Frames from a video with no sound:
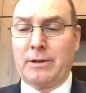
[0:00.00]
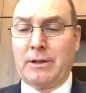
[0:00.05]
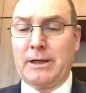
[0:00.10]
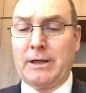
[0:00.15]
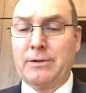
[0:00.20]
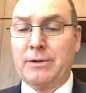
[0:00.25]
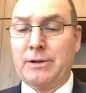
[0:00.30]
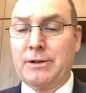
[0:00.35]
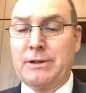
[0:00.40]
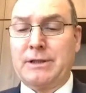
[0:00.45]

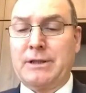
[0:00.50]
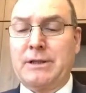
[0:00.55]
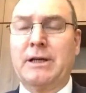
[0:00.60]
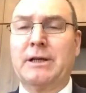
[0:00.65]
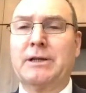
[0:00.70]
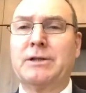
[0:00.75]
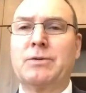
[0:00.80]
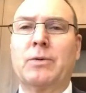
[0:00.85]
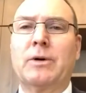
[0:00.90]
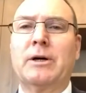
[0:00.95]
owners
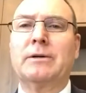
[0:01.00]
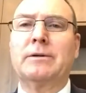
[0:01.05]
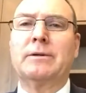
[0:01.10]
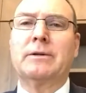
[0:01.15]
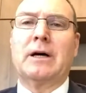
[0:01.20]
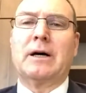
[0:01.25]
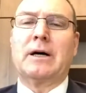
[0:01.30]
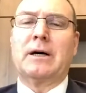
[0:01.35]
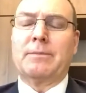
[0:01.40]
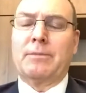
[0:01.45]
as well.
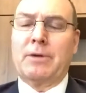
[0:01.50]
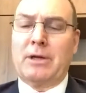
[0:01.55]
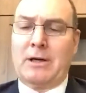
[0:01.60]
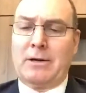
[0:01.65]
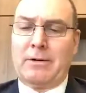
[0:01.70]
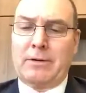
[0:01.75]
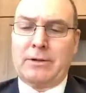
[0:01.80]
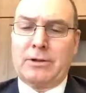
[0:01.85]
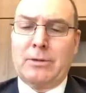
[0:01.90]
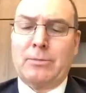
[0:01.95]
I'm here
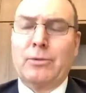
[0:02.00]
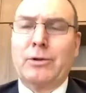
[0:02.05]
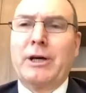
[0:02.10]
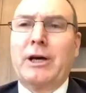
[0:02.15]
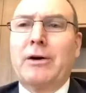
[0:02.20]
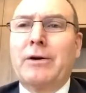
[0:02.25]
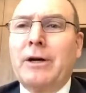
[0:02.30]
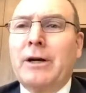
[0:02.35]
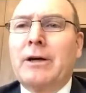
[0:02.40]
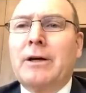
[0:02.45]
at Double
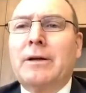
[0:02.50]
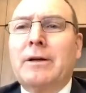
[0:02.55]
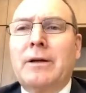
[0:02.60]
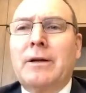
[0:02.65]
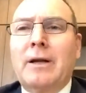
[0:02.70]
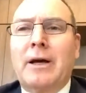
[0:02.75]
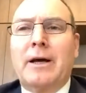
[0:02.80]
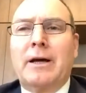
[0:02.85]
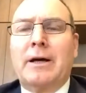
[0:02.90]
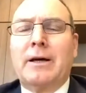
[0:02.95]
Yerrigan,
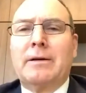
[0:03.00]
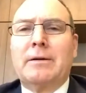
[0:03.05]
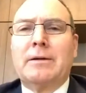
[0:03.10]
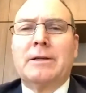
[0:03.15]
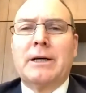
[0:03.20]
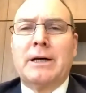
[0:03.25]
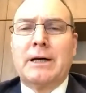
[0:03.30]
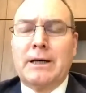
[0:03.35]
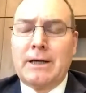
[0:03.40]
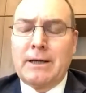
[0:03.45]
and
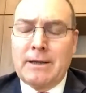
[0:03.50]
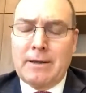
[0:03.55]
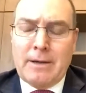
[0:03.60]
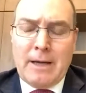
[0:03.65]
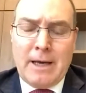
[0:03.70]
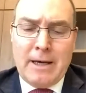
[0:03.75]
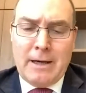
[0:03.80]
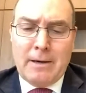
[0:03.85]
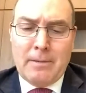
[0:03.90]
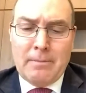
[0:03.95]

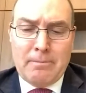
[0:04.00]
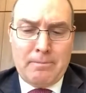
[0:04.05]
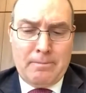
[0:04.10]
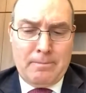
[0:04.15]
our